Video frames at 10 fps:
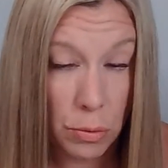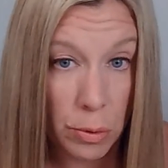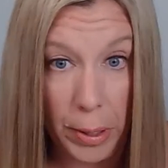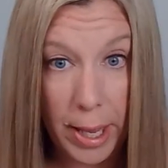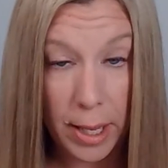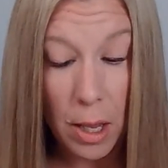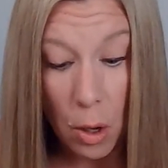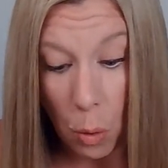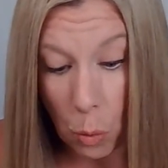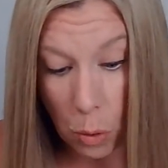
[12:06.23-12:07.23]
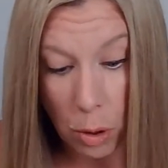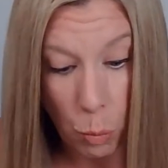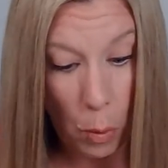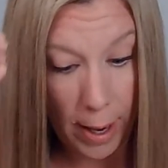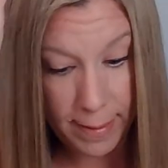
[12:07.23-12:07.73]
Okay? Or
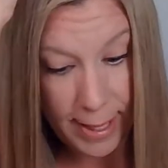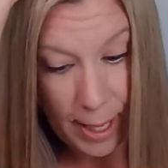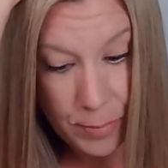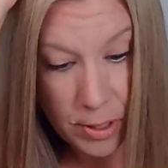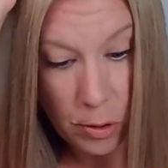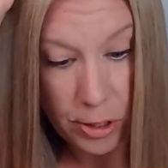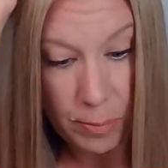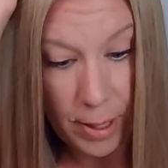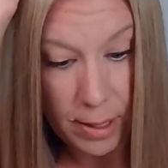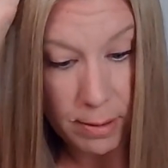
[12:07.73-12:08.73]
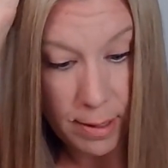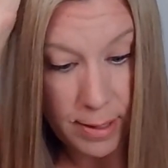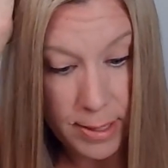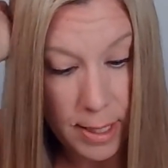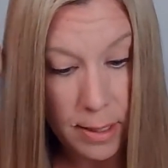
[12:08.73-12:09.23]
why they came to the argument that
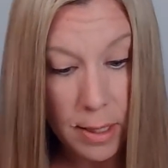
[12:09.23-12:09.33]
they did.